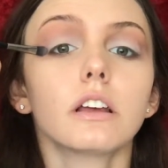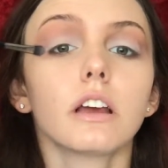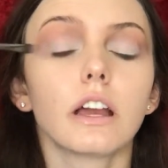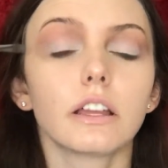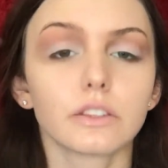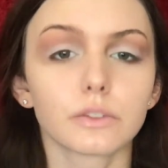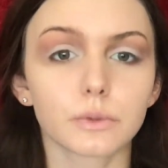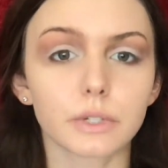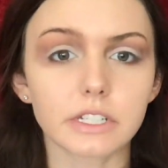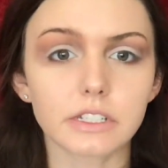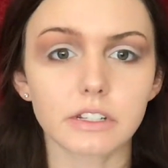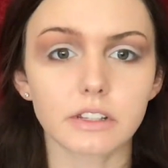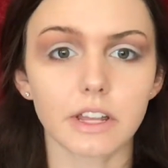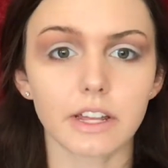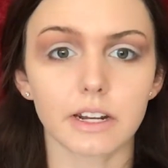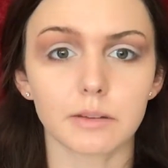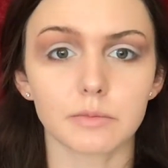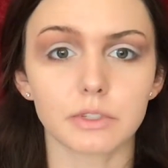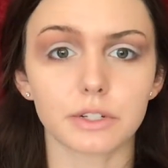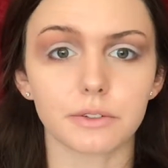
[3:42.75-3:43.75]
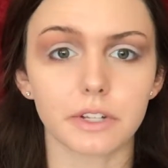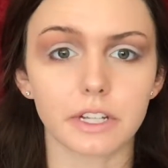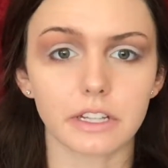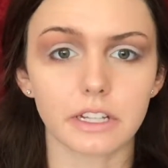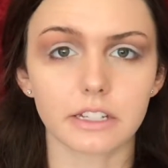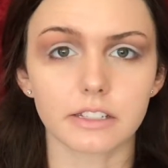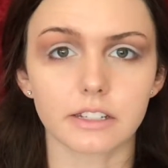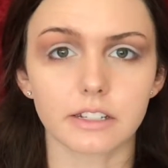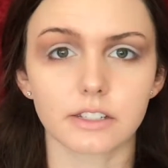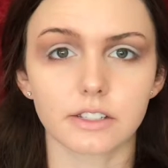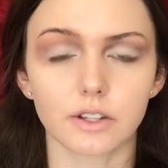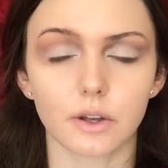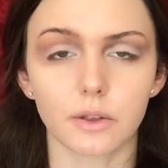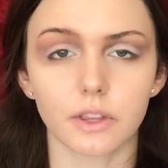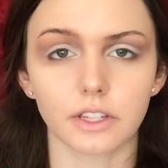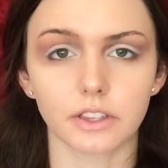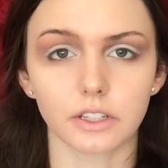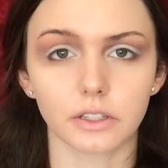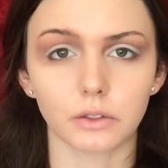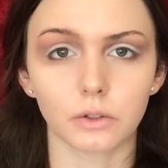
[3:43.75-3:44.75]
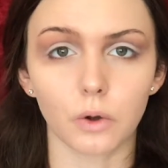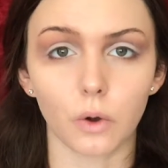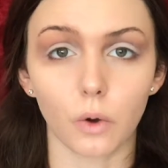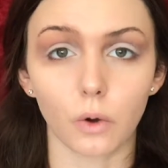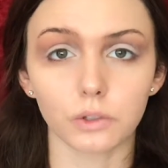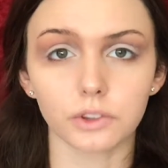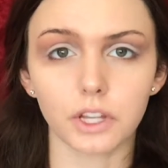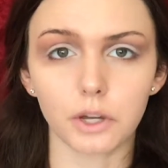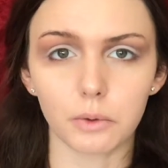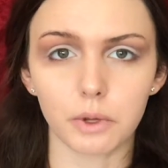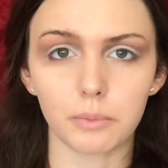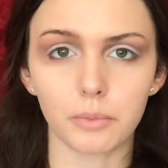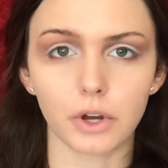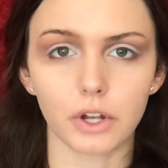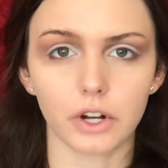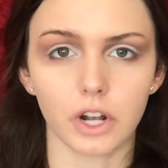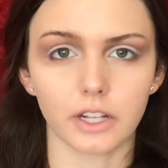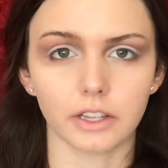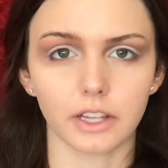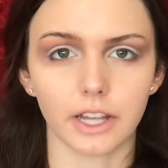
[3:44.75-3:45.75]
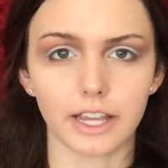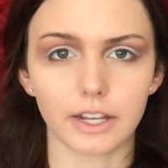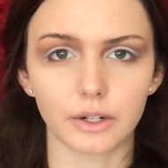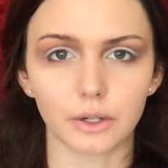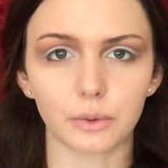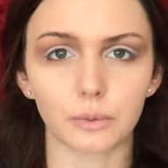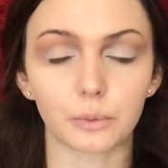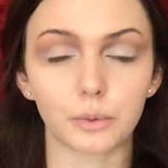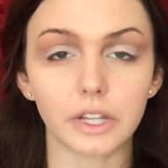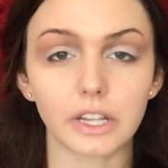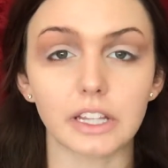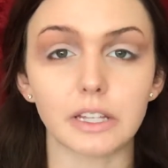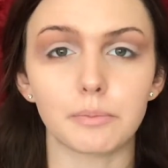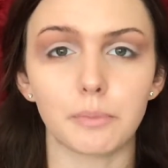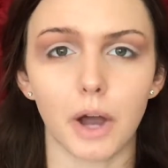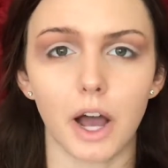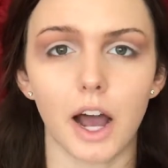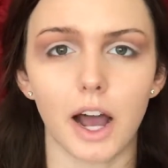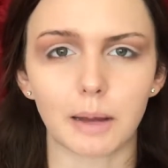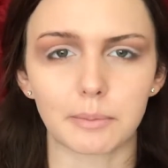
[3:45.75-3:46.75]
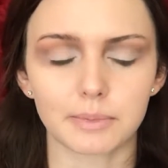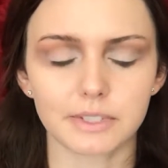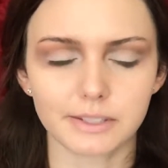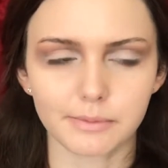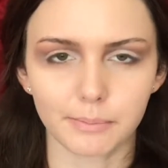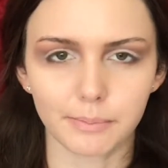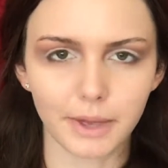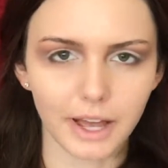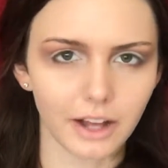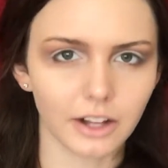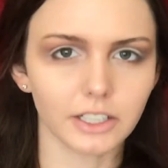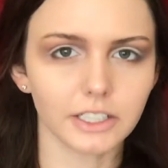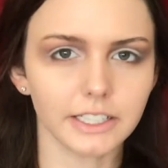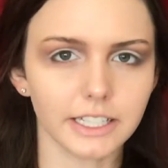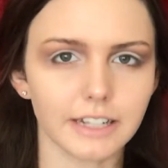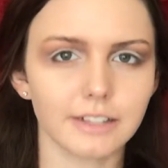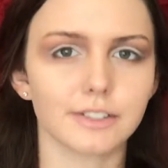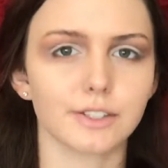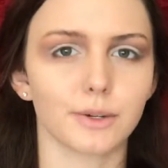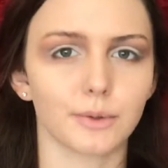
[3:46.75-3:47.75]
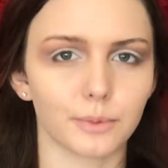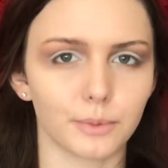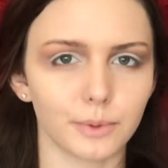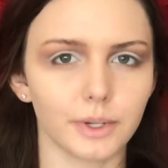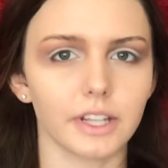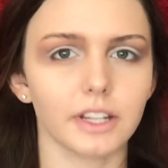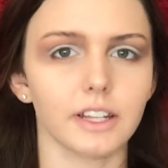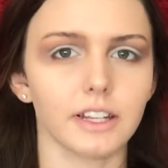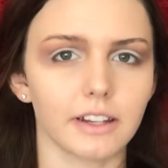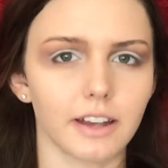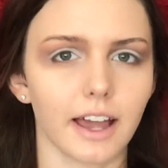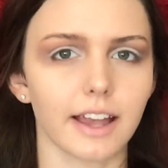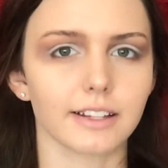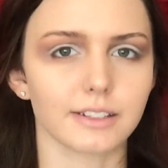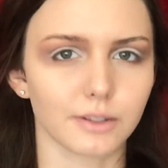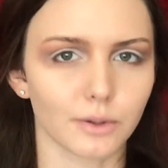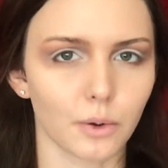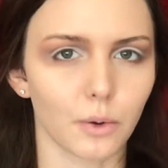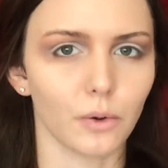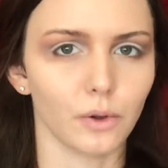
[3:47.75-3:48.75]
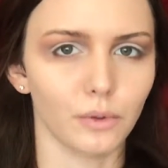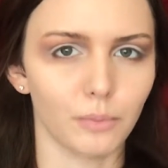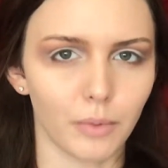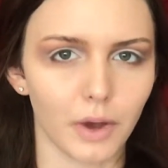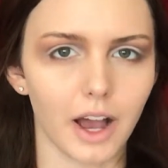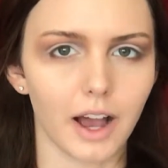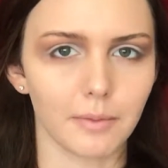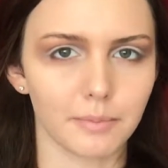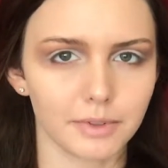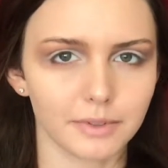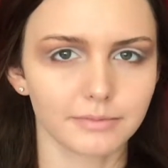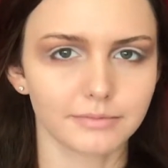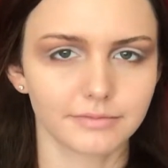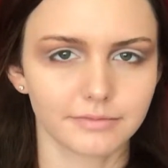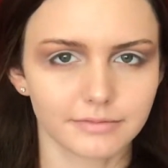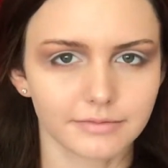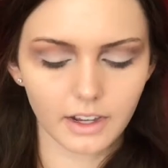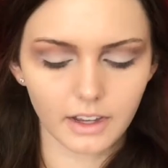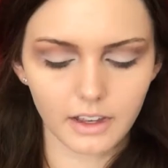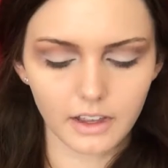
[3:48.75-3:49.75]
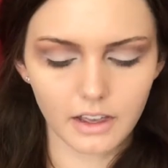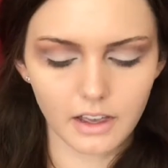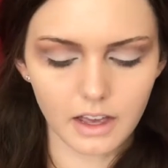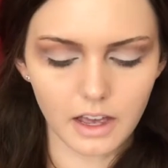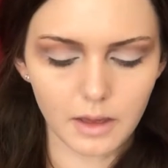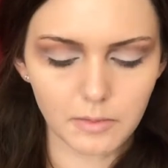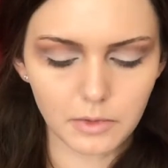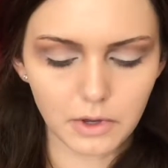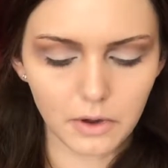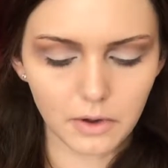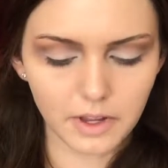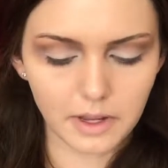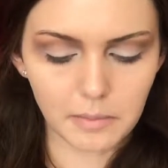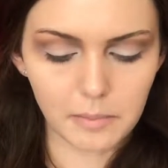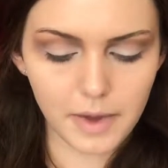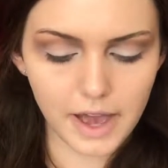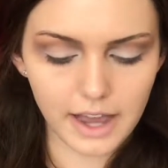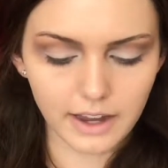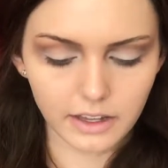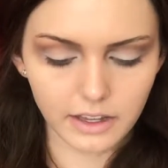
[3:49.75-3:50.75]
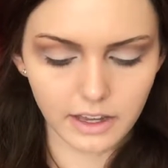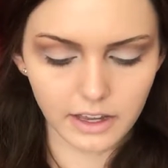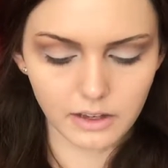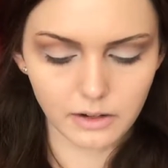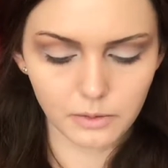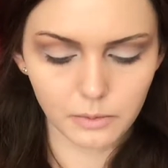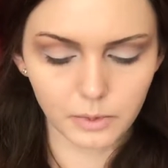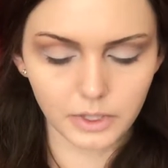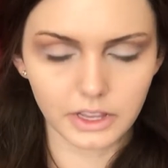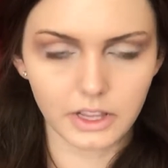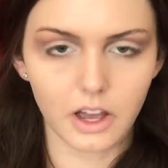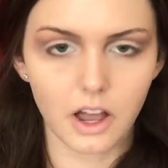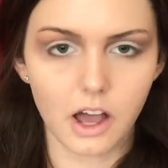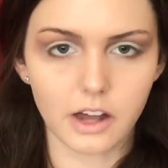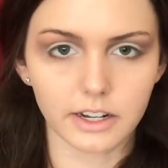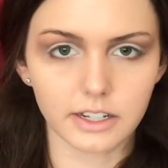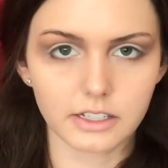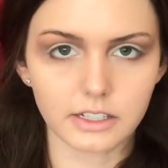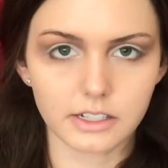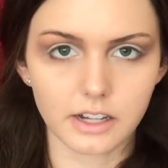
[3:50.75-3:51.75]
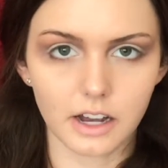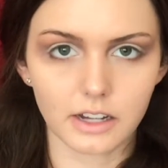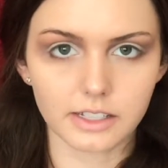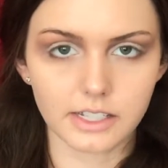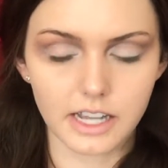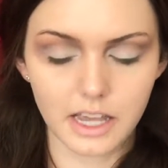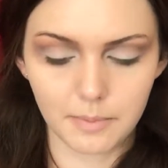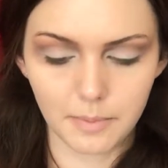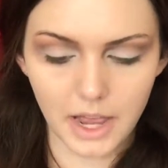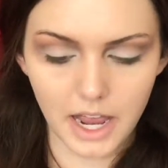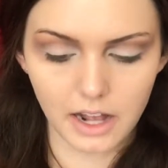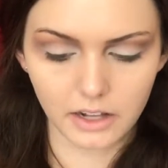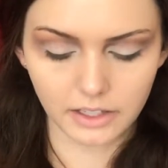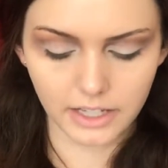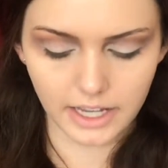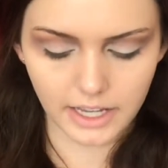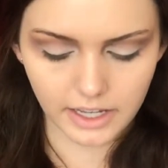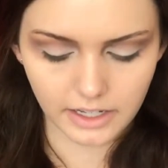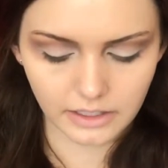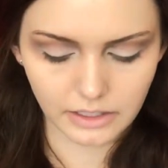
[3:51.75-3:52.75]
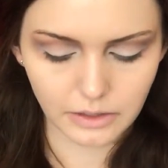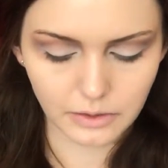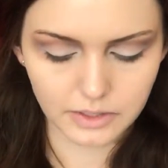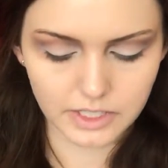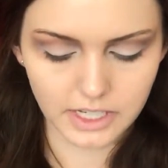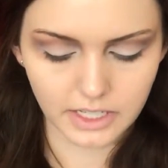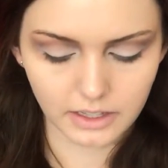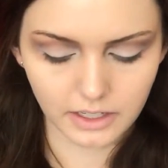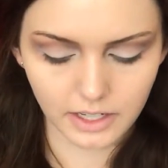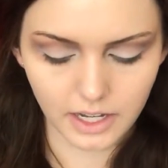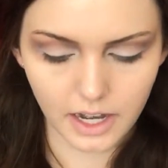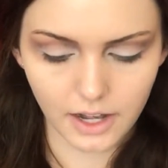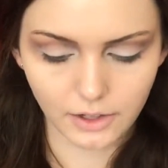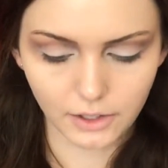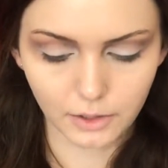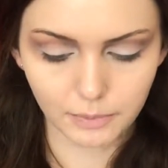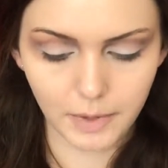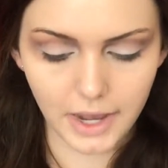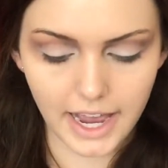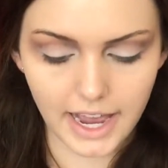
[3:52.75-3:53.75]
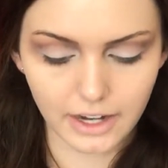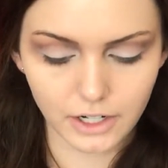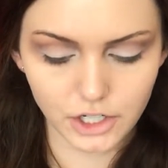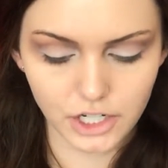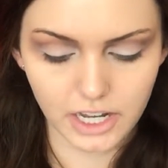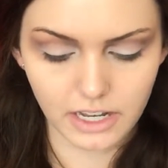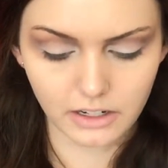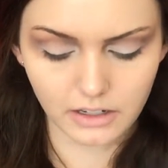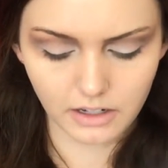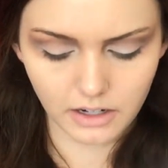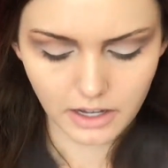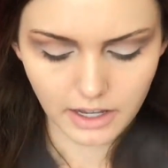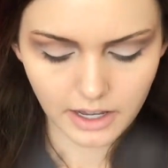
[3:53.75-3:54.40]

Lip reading: And the reason that I'm doing this is so that the gold that we put on later really pops. Belle needs a really nice gold pop. I'm going back in with the ANASTASIA palette and using the color Passion.